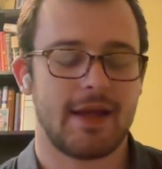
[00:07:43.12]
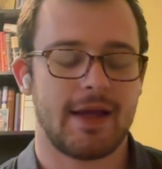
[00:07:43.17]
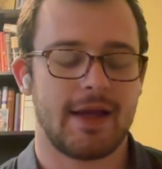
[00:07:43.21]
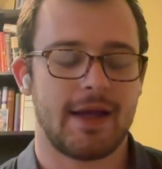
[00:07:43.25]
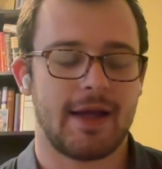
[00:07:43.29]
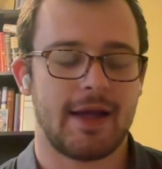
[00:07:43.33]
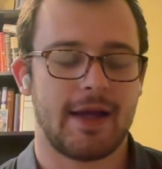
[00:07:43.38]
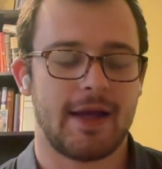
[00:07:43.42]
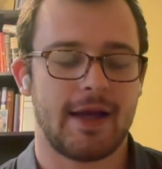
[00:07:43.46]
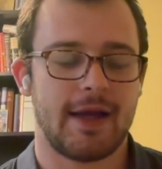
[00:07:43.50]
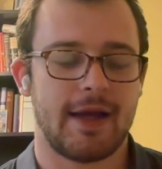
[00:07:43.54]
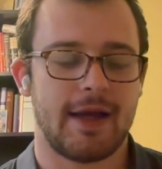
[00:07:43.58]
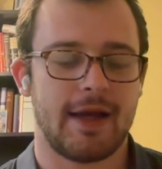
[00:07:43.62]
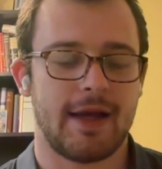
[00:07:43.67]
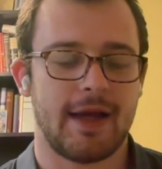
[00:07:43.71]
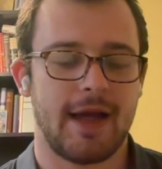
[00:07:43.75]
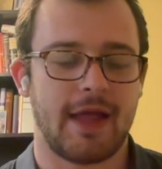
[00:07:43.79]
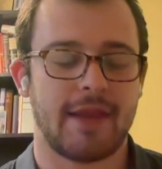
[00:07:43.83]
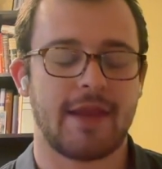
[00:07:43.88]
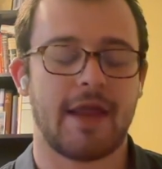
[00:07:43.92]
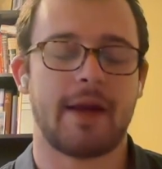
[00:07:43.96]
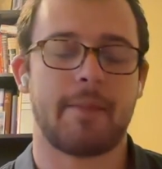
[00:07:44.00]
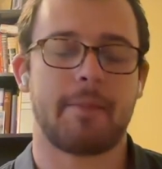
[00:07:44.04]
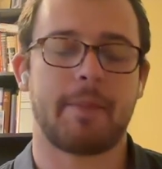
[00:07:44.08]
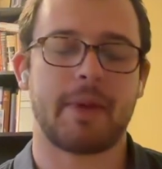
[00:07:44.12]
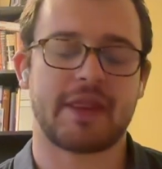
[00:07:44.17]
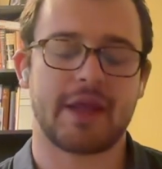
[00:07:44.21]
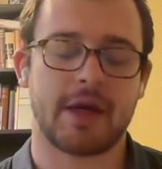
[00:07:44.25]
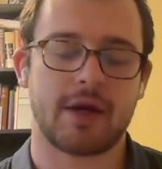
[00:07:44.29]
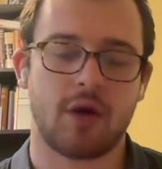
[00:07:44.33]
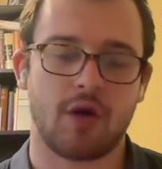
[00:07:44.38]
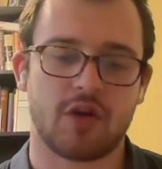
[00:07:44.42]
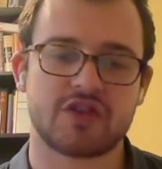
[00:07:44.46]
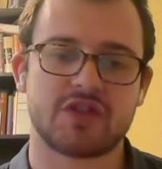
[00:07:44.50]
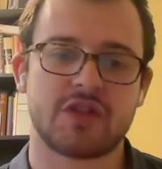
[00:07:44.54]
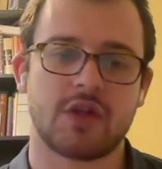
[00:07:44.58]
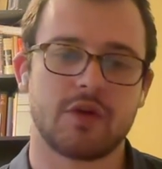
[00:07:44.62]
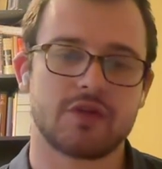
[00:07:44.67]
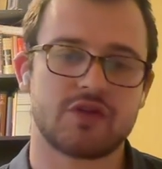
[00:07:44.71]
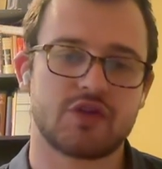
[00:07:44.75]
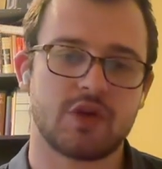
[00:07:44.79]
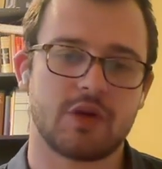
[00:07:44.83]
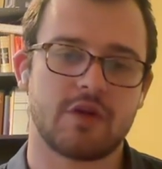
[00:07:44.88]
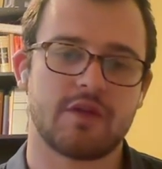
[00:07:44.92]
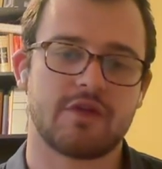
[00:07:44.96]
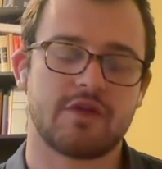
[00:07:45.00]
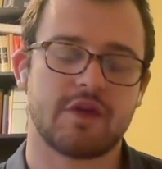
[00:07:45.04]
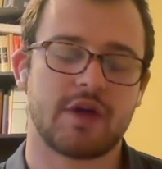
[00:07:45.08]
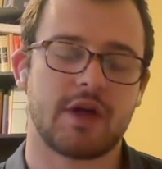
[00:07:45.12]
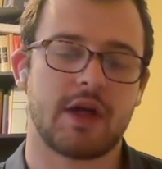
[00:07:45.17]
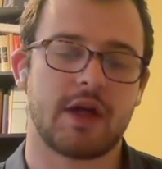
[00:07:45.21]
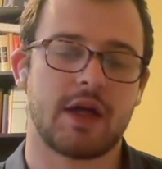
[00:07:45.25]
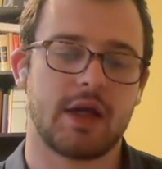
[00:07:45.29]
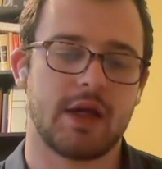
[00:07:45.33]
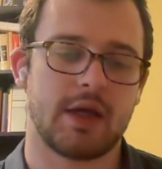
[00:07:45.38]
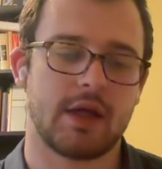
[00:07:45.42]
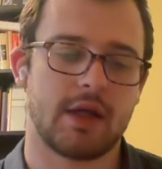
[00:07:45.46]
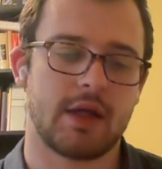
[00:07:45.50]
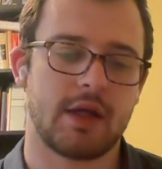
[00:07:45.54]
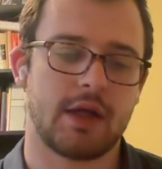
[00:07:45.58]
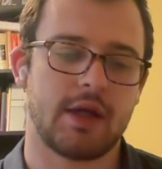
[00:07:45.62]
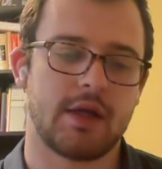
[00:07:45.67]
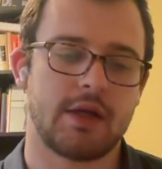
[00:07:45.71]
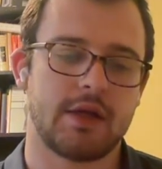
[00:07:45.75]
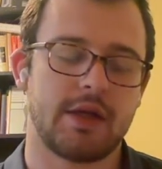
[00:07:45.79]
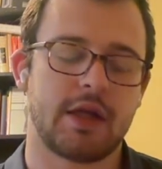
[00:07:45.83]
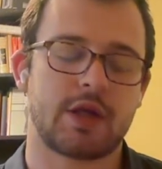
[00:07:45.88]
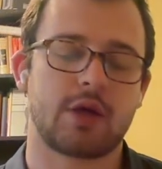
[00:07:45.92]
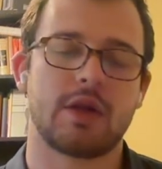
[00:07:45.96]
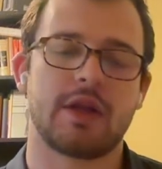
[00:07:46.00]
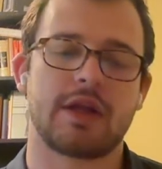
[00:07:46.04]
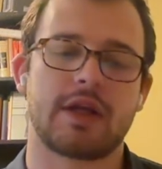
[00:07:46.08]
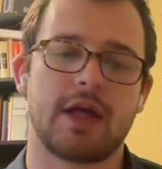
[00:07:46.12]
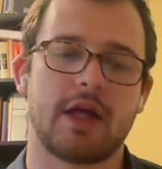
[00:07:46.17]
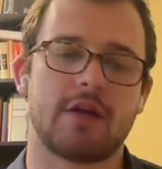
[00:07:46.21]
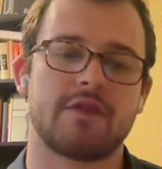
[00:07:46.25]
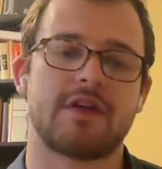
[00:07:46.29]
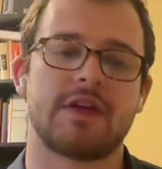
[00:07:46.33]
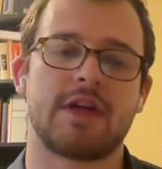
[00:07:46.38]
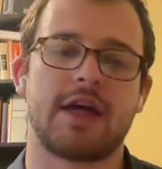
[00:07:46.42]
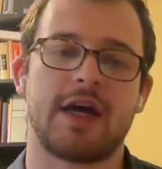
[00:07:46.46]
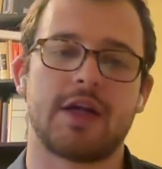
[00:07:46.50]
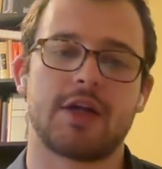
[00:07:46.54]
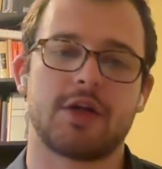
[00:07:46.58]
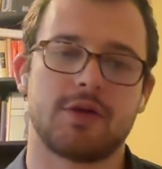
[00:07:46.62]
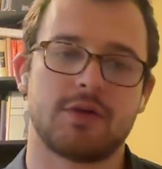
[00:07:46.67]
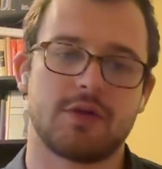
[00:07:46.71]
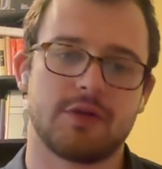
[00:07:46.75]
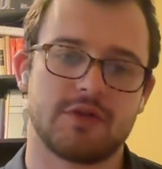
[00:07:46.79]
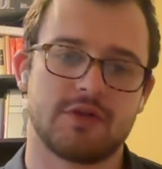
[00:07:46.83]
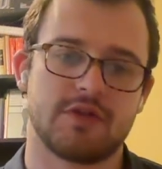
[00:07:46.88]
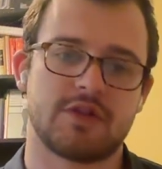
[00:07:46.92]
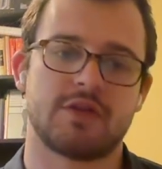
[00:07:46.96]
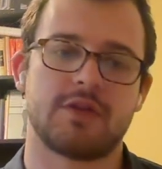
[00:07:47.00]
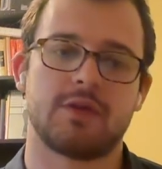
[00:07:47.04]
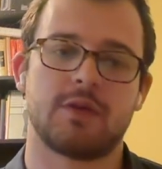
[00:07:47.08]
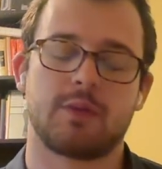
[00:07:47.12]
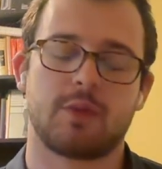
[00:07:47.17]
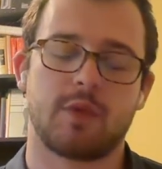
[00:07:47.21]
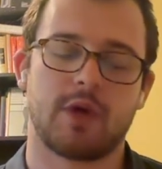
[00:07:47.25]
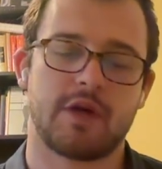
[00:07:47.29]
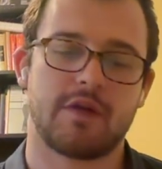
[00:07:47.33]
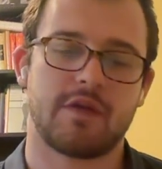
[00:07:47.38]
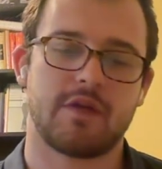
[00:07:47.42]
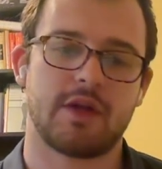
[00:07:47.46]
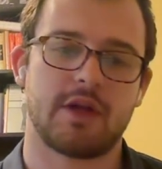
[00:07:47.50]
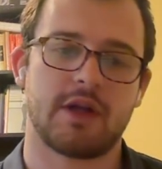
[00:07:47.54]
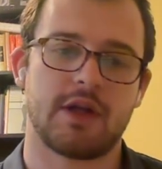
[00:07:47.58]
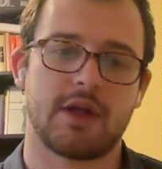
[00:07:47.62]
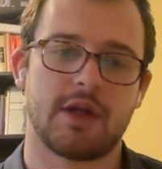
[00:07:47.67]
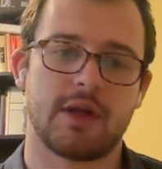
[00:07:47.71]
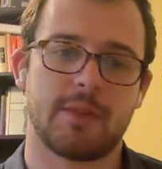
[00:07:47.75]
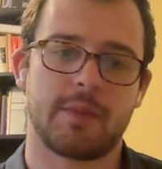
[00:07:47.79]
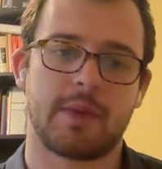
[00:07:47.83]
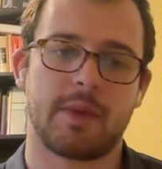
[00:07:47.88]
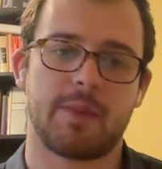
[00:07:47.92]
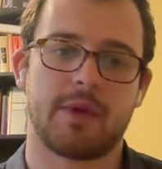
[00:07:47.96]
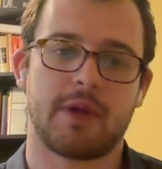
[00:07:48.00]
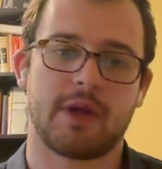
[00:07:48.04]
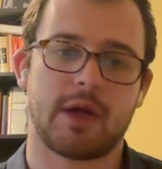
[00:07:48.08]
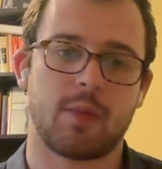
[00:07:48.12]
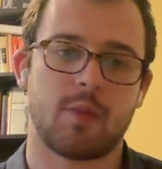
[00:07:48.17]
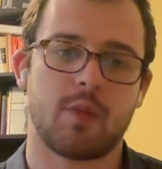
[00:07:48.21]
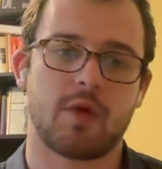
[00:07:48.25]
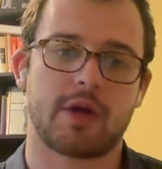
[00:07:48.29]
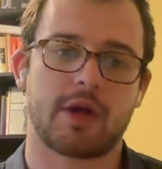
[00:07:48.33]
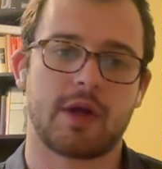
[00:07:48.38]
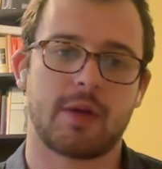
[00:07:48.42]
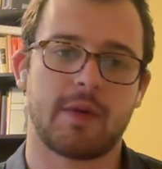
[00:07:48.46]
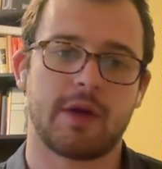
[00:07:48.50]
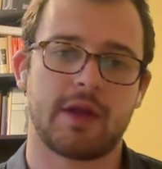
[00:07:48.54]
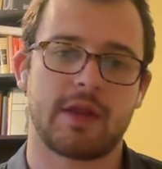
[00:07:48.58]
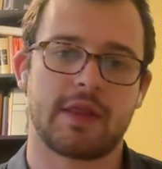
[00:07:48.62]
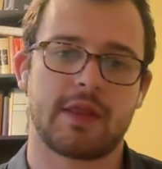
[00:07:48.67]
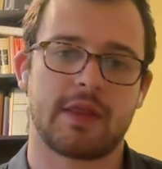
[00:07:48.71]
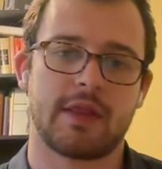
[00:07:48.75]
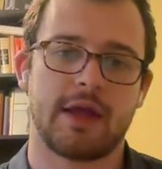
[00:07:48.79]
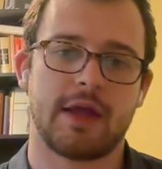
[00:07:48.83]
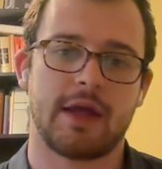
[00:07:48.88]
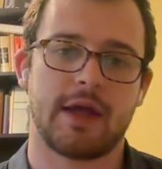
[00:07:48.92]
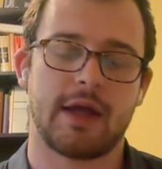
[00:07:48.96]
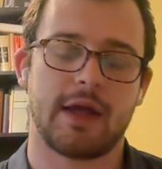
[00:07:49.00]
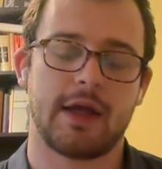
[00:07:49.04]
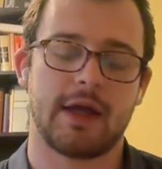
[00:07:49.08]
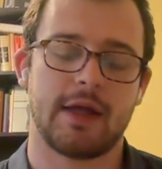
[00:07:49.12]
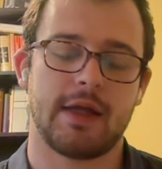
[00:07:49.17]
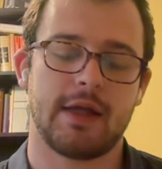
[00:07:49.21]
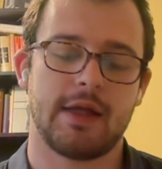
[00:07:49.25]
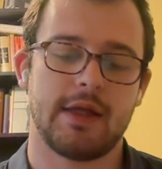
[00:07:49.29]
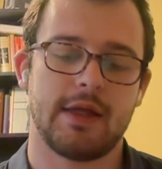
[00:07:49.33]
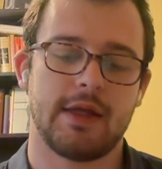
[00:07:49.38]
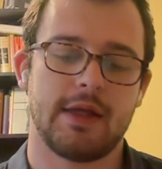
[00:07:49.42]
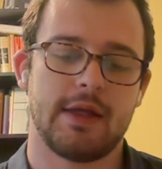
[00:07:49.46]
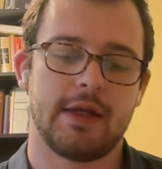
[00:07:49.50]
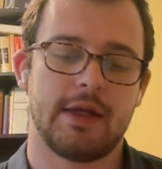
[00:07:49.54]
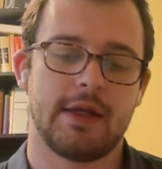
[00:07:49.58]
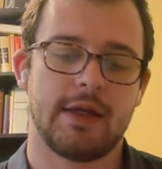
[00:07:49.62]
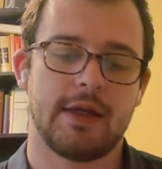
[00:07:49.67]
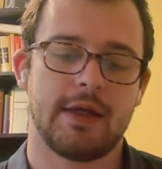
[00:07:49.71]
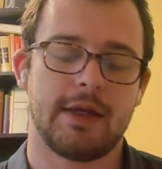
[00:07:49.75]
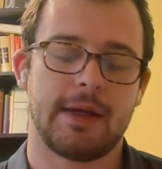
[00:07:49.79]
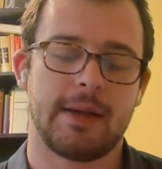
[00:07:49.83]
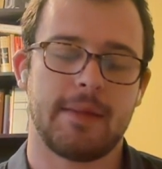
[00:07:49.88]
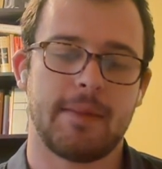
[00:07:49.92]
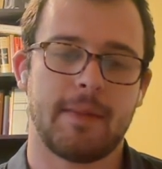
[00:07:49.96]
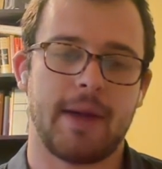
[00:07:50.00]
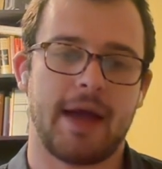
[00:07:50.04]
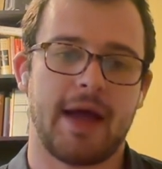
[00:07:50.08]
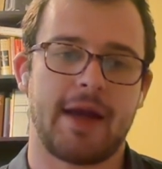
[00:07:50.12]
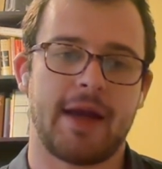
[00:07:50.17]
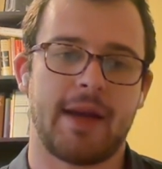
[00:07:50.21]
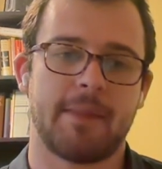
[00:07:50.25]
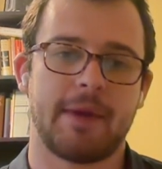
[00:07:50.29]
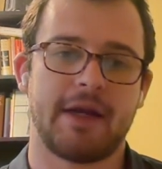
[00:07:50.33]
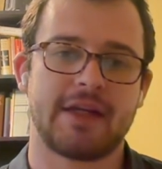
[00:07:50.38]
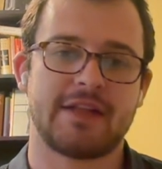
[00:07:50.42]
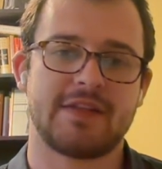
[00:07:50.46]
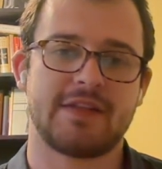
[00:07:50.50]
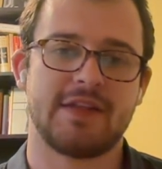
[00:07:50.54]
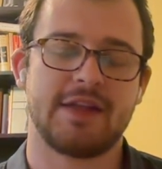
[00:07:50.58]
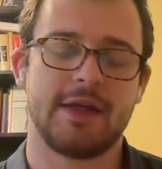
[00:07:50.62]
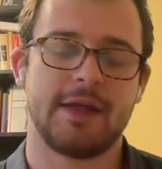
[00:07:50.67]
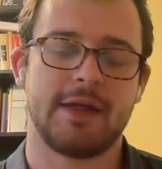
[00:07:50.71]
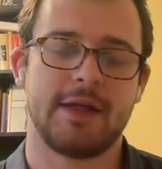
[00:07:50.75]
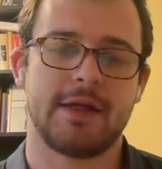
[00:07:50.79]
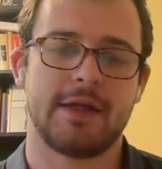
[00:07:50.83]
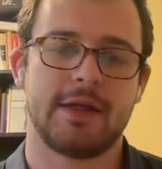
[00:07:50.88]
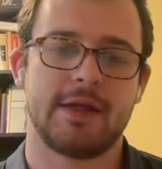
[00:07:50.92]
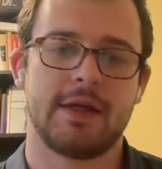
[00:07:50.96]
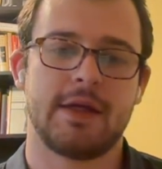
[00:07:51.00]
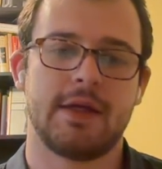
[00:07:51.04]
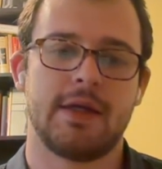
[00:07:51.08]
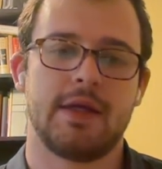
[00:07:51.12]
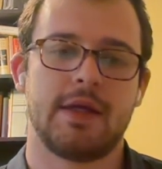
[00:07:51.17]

then also sort of Nicola Galvanato, who's one of the people that I'm working with at MIT.